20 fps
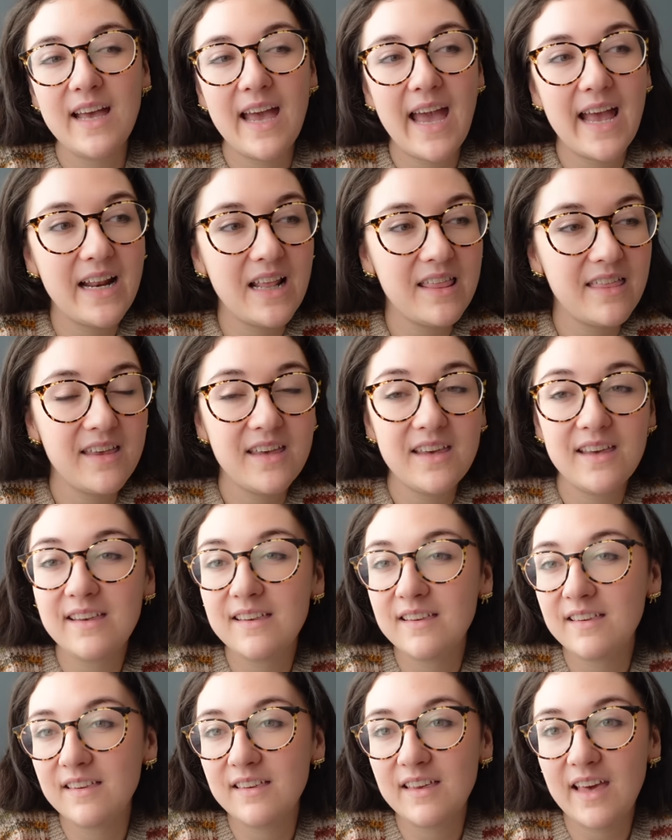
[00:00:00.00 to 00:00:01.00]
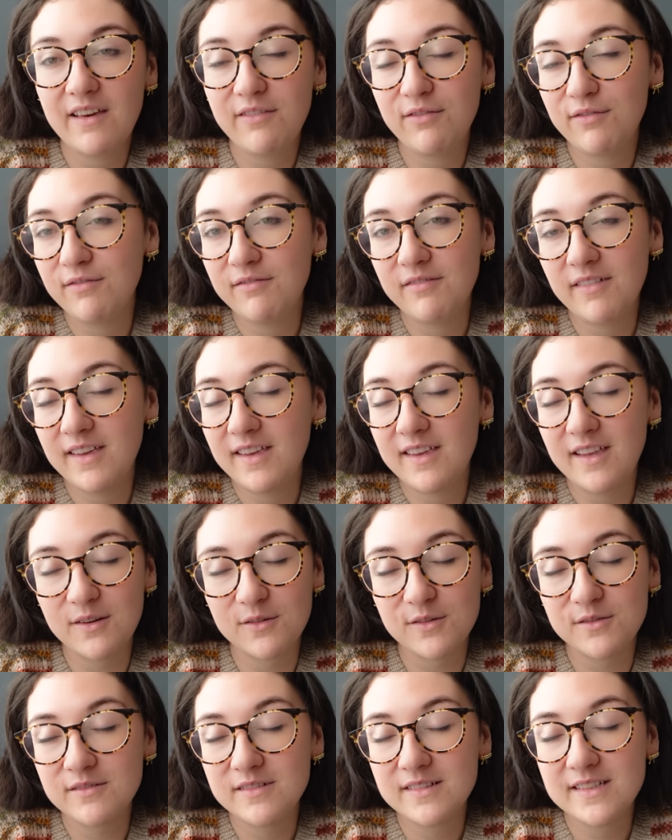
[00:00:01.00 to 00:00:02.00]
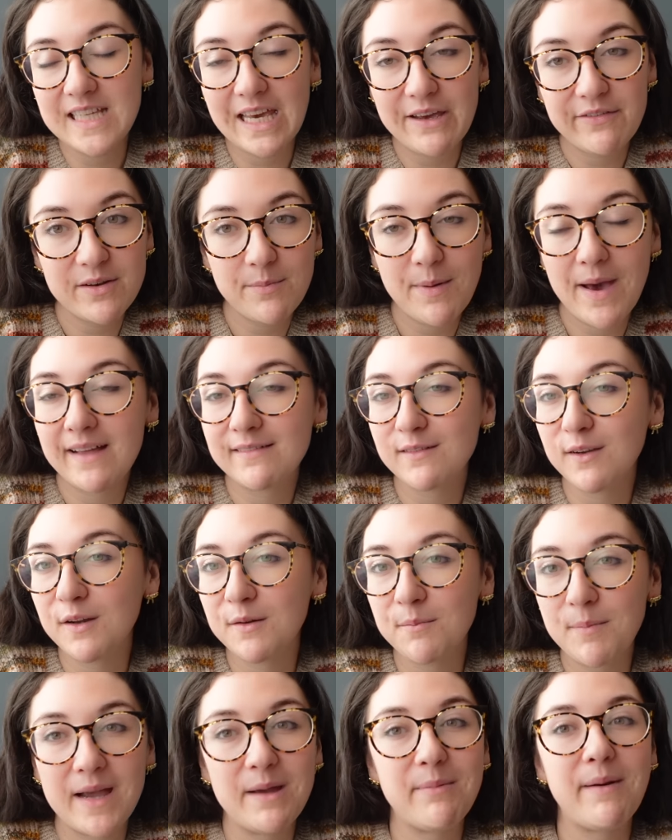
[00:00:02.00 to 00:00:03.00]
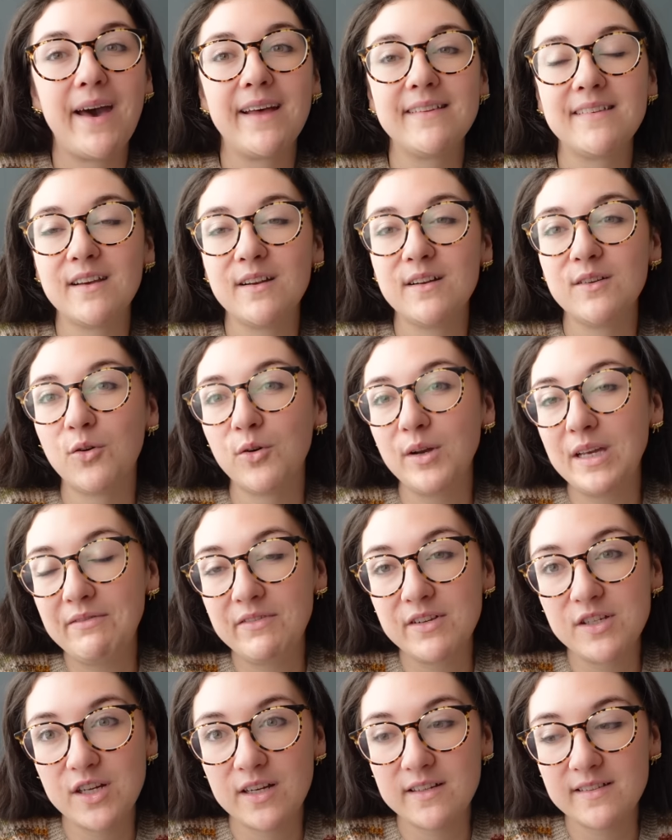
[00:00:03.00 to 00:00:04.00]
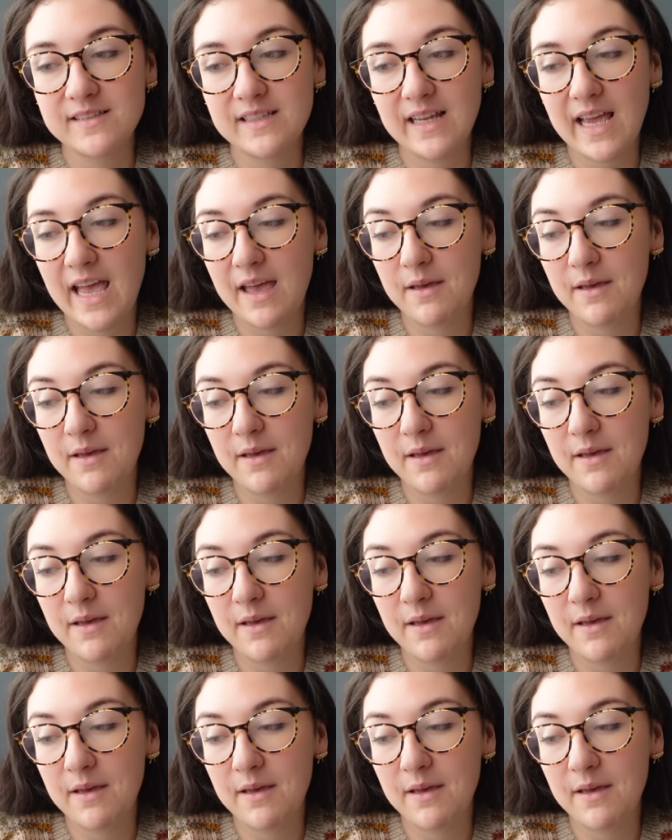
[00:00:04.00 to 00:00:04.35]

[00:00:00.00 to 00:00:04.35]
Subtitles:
Anything if... you know, gift a pattern, buy a pattern, or even just